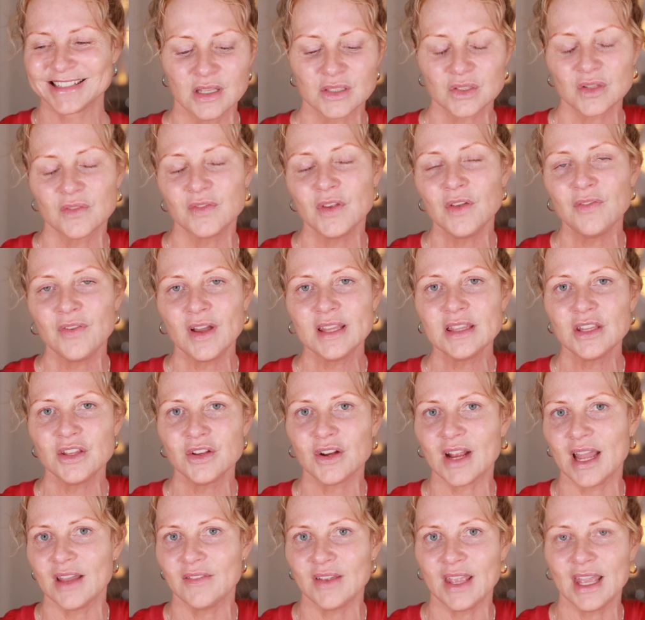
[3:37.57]
So if you find that you're
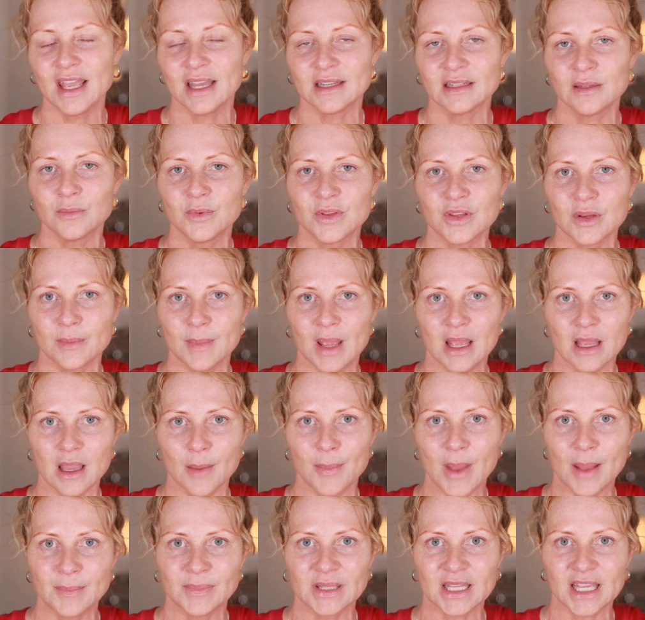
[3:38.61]
heavy-handed with your makeup
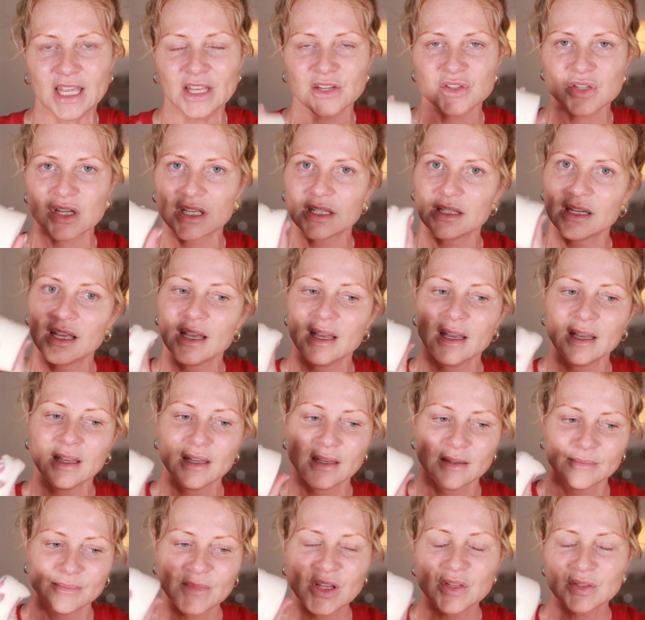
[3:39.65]
application,
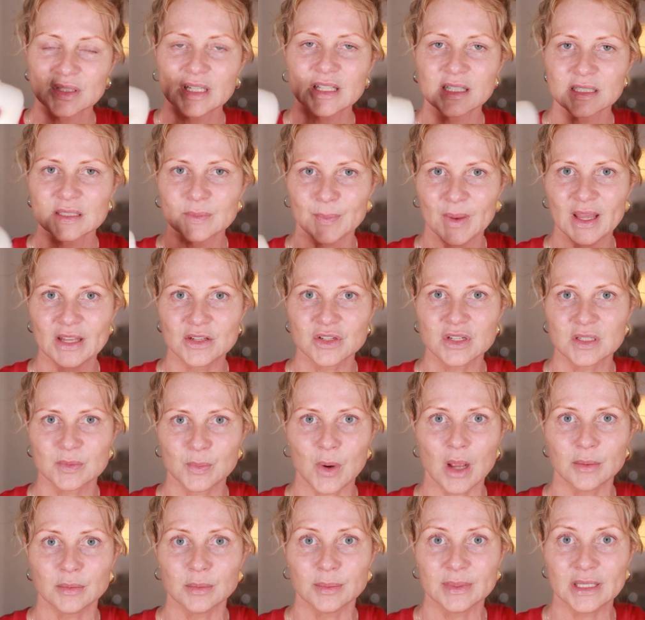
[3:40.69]
using a sponge is
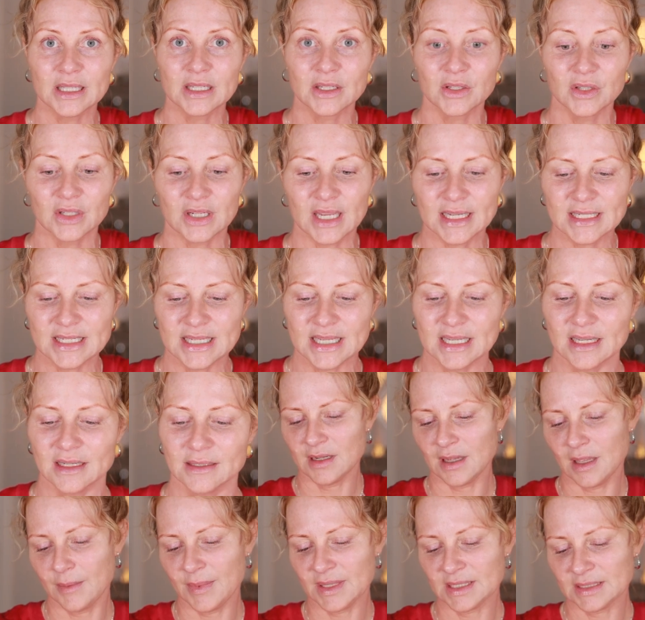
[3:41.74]
probably a good idea.
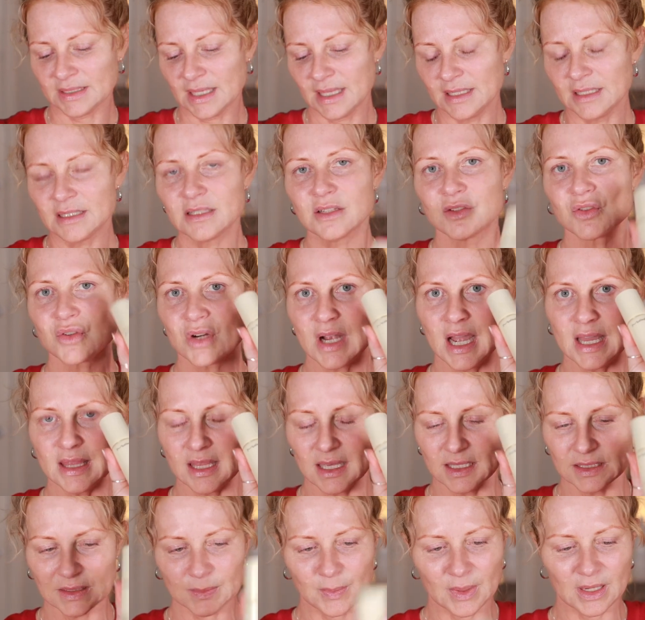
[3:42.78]
I'm excited to try
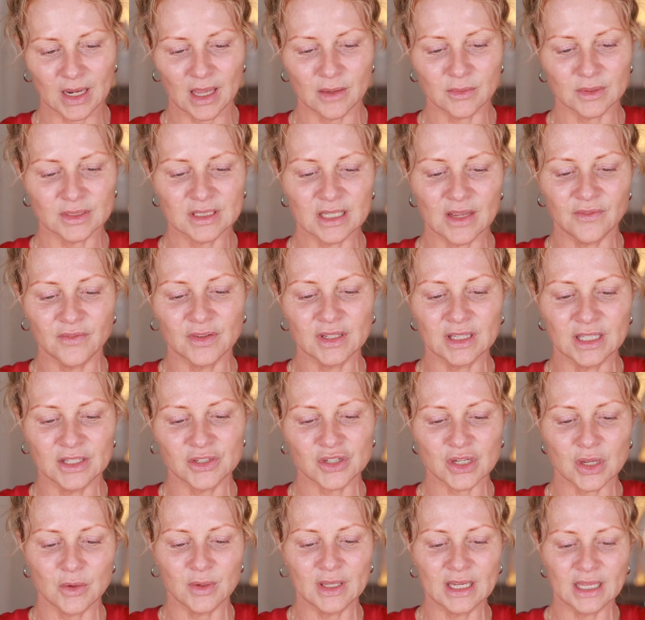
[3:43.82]
this, but I will definitely
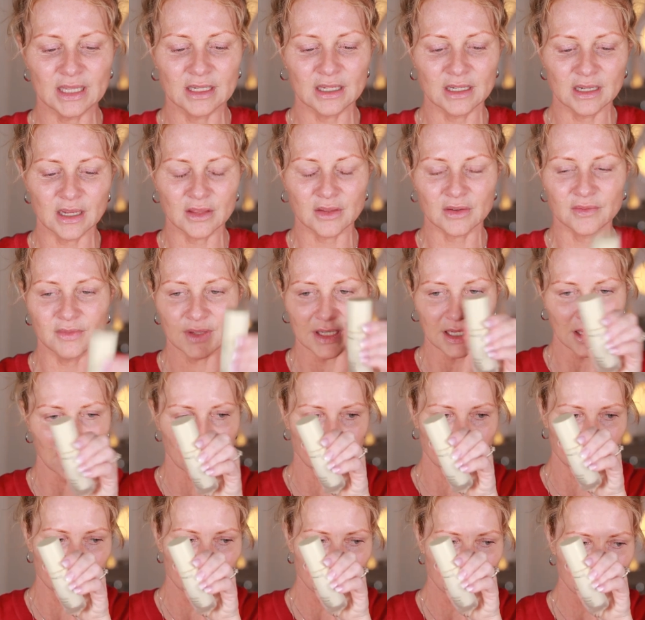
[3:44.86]
show it in another
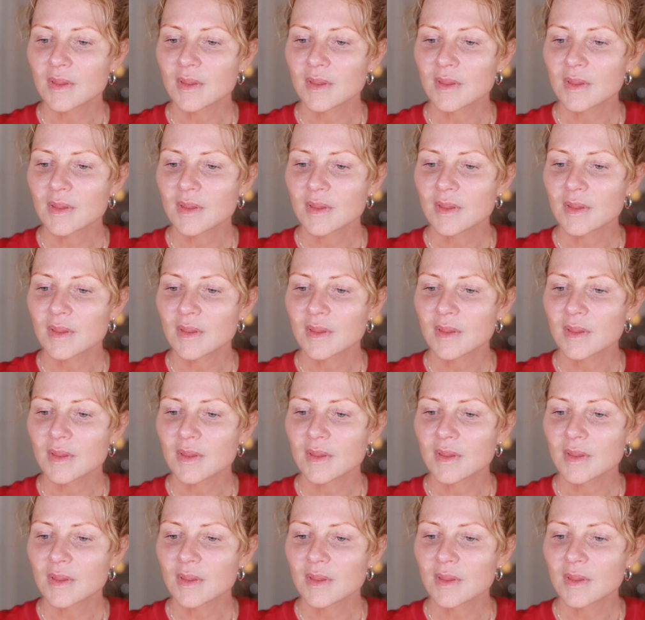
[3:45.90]
video.